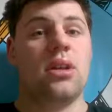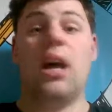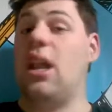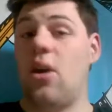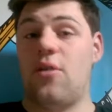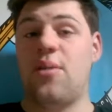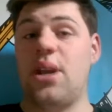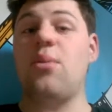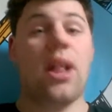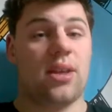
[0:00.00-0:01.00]
Hello
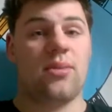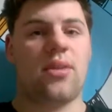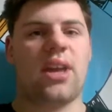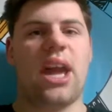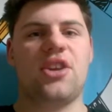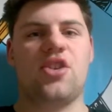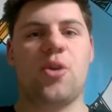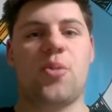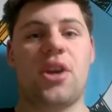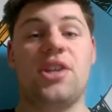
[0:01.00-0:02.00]
everybody, welcome to the Cage
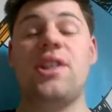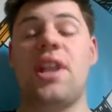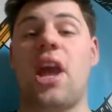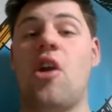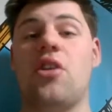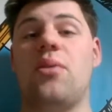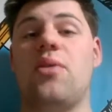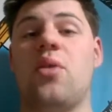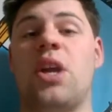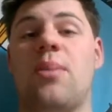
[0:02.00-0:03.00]
Corporation. Today I'm going to be
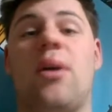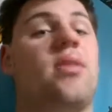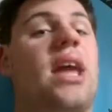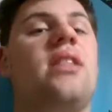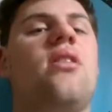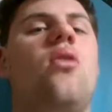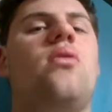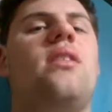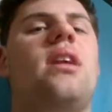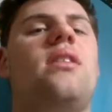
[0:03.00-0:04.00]
talking about dead and
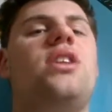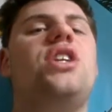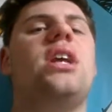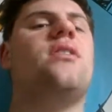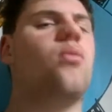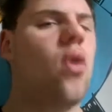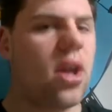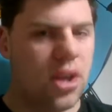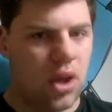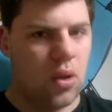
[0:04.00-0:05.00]
old CCGs and why
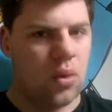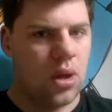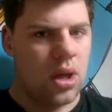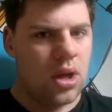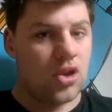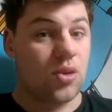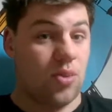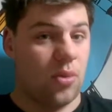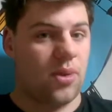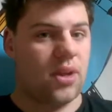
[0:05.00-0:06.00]
you should
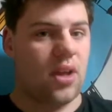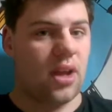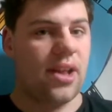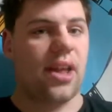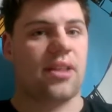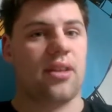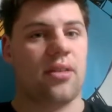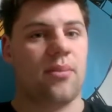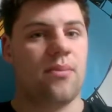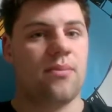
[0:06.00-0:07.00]
probably start collecting them.